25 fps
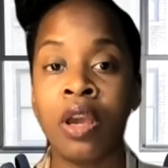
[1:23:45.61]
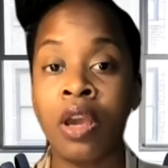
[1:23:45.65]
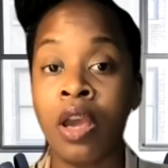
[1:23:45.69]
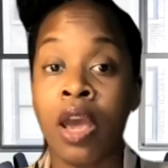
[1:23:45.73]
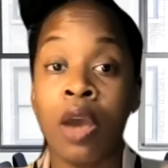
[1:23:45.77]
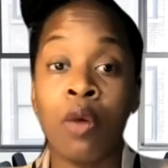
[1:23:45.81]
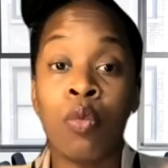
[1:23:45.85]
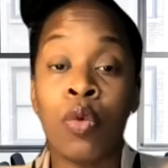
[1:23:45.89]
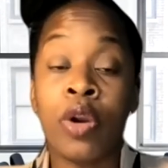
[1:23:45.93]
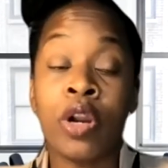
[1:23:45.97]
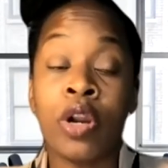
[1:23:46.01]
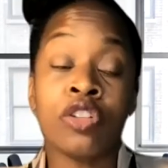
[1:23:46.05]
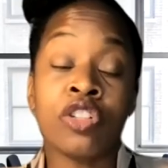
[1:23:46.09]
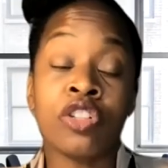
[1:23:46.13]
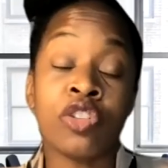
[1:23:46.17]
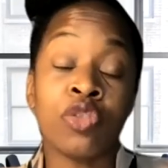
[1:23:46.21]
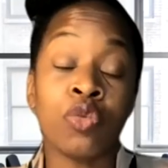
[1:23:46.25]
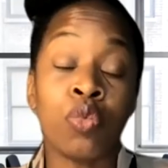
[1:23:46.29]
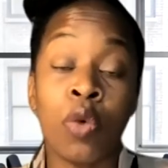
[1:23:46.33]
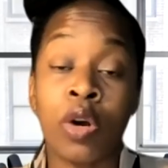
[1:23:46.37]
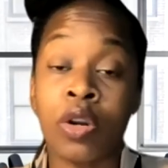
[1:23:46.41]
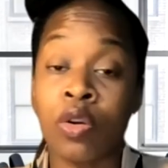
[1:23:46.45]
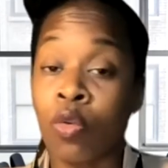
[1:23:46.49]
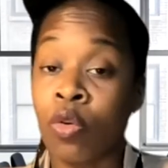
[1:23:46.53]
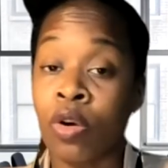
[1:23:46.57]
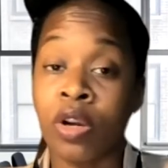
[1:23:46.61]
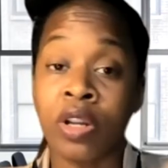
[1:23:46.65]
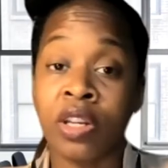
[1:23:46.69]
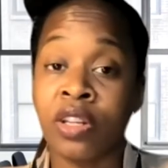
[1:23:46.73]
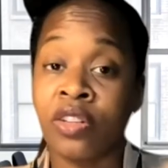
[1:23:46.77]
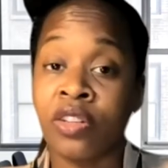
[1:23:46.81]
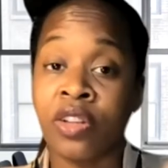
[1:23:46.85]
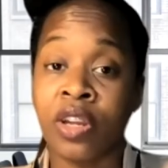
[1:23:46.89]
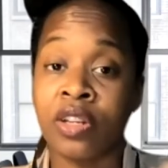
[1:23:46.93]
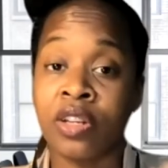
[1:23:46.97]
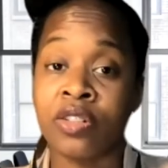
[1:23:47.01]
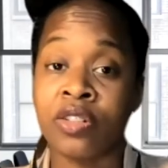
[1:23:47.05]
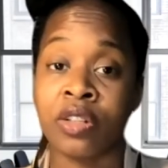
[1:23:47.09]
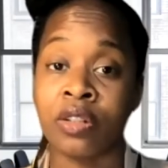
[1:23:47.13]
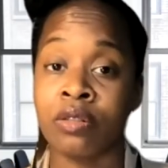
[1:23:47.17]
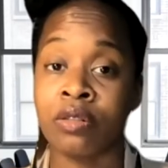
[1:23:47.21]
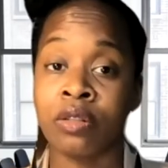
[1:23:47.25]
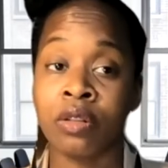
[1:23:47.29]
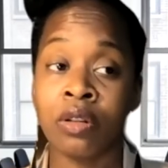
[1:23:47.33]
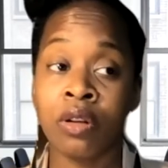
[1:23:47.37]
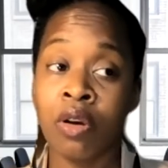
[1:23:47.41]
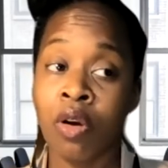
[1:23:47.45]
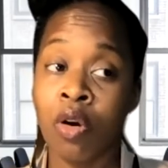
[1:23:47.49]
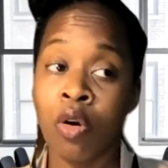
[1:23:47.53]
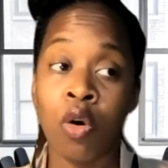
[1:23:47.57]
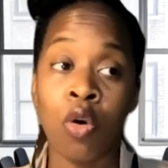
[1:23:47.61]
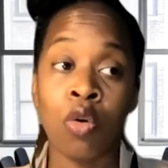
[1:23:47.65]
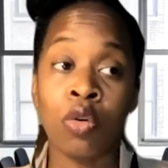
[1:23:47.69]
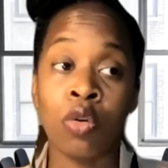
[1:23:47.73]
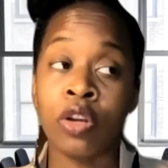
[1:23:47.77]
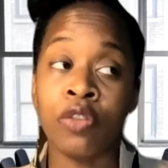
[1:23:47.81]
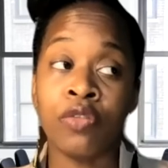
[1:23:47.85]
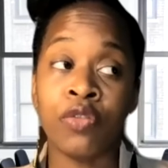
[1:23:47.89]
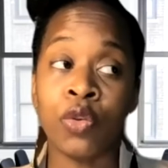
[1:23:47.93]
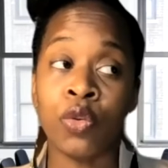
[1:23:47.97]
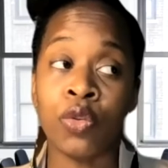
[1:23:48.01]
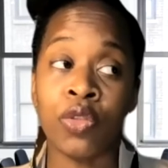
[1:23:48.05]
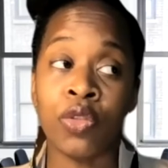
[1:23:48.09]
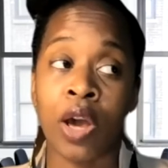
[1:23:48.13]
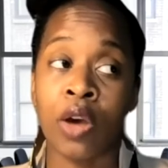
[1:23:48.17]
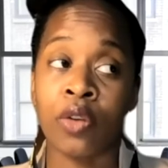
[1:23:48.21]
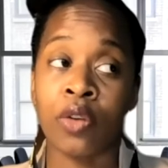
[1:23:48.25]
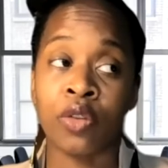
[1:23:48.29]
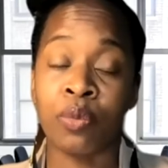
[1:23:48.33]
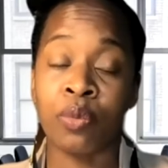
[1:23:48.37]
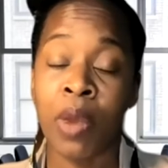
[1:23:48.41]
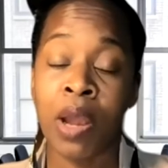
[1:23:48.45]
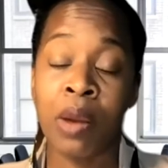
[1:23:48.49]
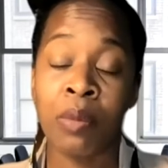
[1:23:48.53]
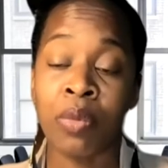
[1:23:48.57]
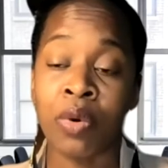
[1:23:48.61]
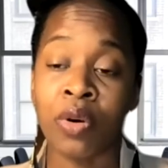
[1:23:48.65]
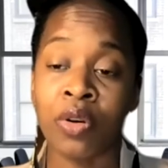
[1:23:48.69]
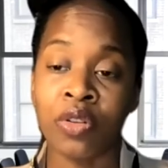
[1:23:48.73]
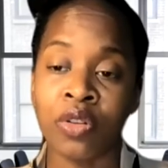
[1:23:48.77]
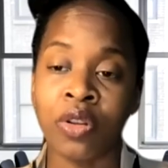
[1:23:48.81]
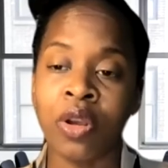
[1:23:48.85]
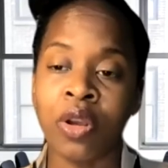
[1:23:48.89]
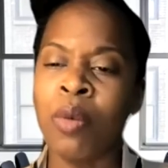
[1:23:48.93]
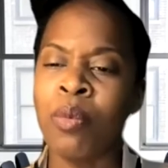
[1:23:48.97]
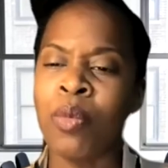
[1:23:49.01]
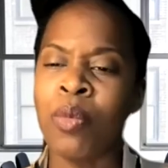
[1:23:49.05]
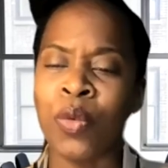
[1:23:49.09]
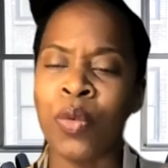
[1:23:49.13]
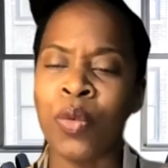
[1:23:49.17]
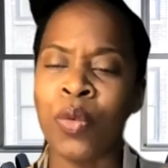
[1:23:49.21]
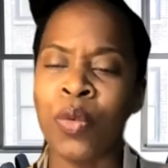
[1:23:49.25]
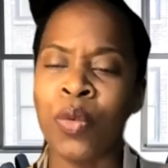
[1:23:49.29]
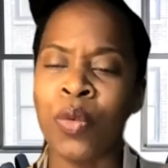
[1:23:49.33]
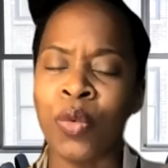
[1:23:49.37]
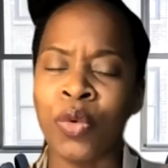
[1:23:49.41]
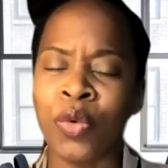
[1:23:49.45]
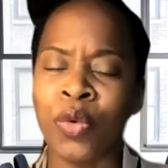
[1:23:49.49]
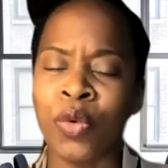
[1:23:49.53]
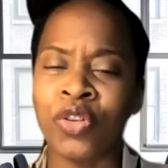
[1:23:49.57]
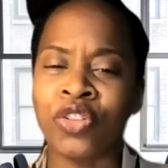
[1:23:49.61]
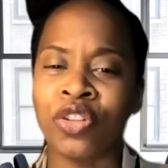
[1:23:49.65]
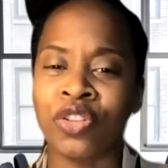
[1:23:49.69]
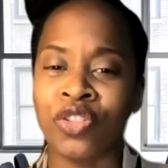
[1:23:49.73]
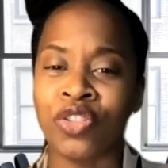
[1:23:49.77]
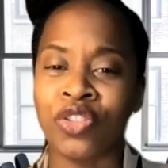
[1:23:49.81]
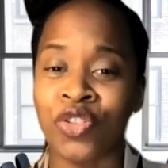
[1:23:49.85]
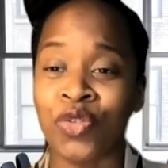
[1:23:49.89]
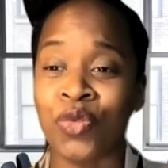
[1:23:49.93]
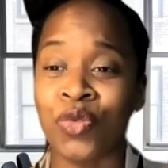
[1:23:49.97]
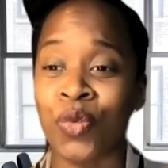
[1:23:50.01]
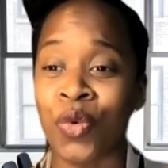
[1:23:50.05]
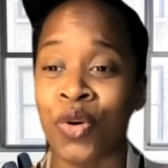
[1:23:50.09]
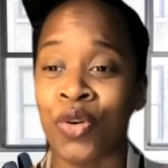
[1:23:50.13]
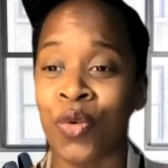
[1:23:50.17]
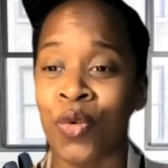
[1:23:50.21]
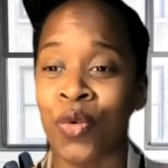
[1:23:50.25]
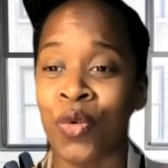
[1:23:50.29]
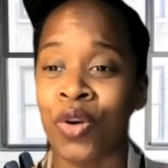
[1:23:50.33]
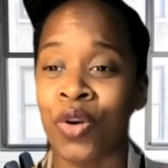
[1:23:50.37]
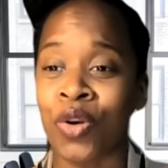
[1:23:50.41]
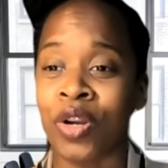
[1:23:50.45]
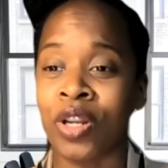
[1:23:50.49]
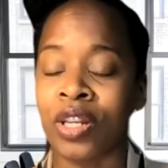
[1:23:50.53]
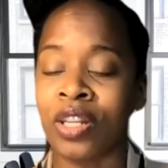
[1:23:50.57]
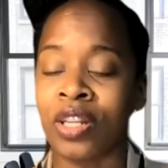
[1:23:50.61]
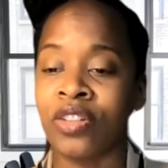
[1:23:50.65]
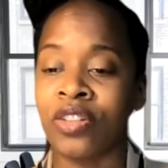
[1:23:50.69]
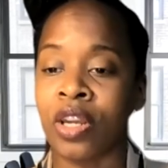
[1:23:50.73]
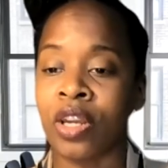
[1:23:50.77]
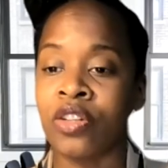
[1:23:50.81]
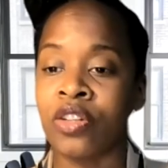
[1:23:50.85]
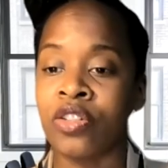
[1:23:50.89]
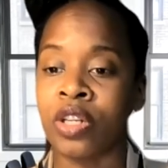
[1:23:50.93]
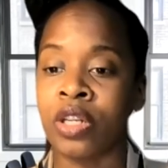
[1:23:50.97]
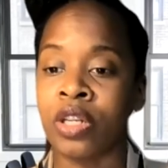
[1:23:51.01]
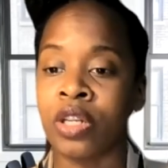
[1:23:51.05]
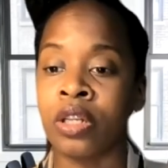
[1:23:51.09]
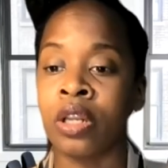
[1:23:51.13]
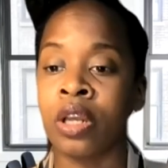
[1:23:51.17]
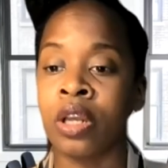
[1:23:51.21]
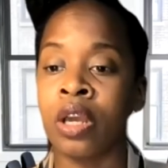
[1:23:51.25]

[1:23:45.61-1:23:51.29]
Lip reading: And we're just one organization, only a few thousand members, but we're still just one organization.